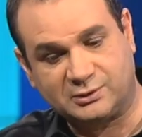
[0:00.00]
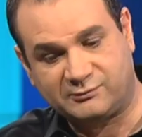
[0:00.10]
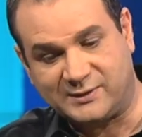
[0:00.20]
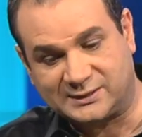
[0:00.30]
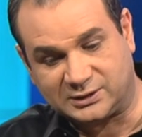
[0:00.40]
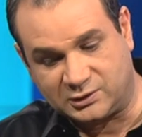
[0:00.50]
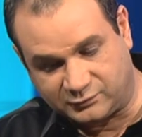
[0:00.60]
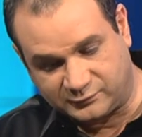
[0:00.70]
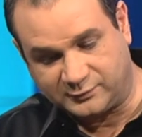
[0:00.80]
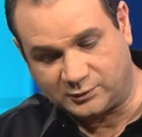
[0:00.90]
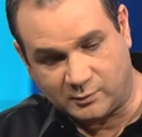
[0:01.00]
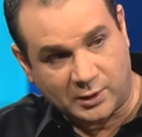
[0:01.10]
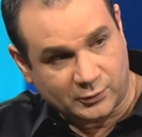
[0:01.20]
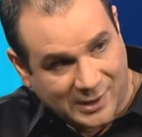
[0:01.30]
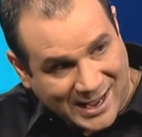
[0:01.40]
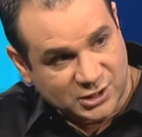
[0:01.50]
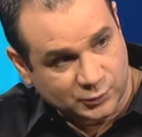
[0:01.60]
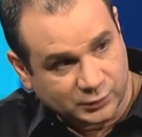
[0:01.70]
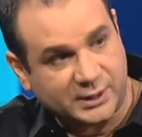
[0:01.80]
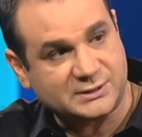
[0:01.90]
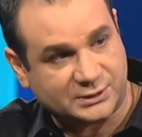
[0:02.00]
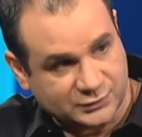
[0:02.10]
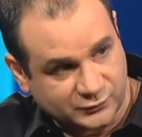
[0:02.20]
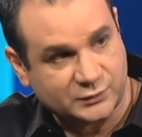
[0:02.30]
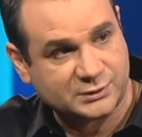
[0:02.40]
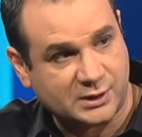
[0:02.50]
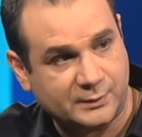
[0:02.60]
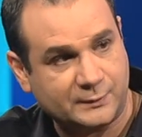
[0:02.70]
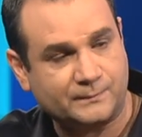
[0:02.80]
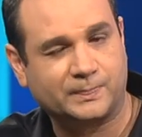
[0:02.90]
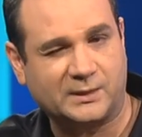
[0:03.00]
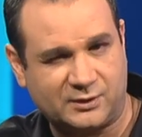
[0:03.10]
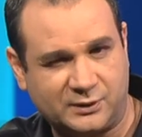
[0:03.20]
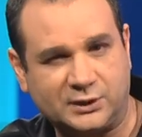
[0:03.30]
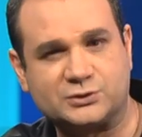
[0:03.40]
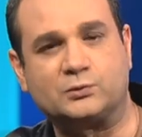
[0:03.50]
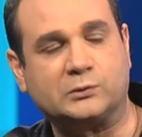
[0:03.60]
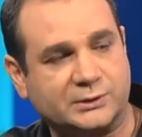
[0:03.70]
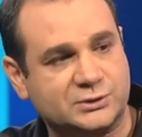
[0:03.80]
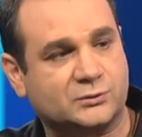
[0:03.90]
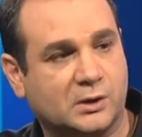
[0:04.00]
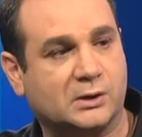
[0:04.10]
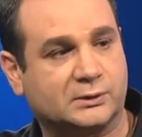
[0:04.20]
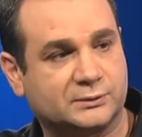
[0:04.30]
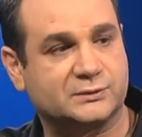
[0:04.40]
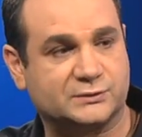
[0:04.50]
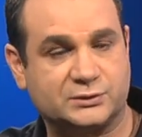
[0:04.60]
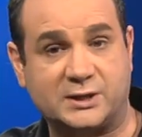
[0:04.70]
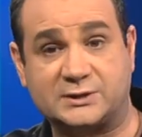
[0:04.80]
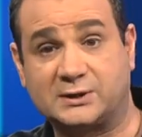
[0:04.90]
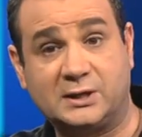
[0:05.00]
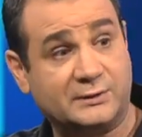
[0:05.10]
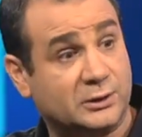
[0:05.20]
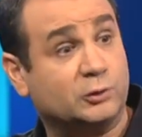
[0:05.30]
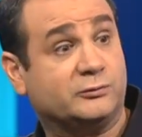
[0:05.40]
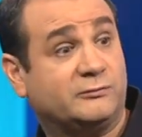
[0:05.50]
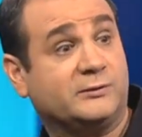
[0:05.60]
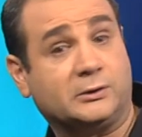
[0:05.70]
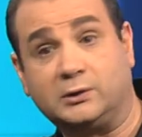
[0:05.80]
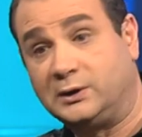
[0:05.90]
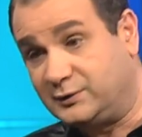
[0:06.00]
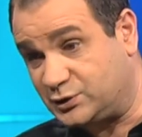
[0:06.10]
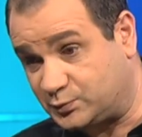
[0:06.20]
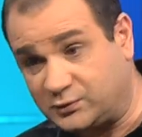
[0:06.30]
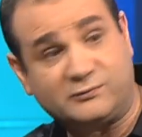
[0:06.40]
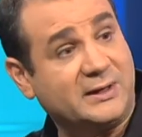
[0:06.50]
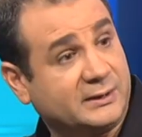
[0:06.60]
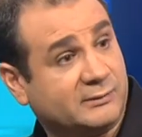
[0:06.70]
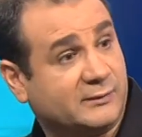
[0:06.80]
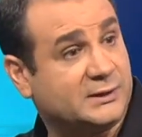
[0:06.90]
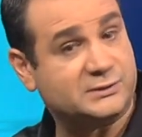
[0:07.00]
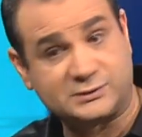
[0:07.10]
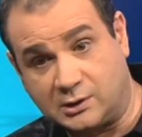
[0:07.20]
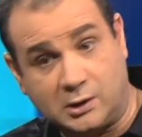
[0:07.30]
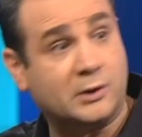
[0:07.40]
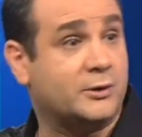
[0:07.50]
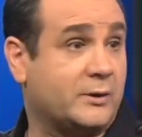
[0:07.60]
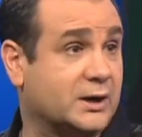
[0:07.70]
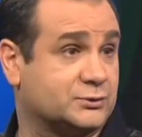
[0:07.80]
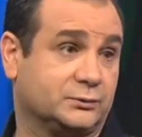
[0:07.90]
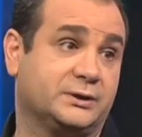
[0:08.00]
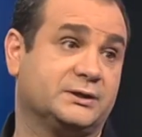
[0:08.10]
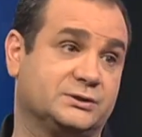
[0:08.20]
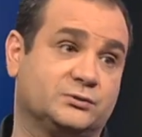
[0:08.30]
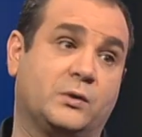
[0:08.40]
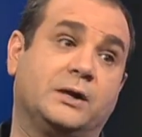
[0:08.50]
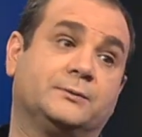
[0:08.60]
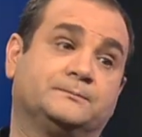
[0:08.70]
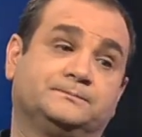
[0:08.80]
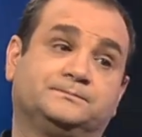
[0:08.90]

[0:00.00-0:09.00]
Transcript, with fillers: the fact that he fulfilled them on their actual days at his first coming, I think it's really strong to suggest that he'll fulfill these prophetic events on their actual days as well. Hmm.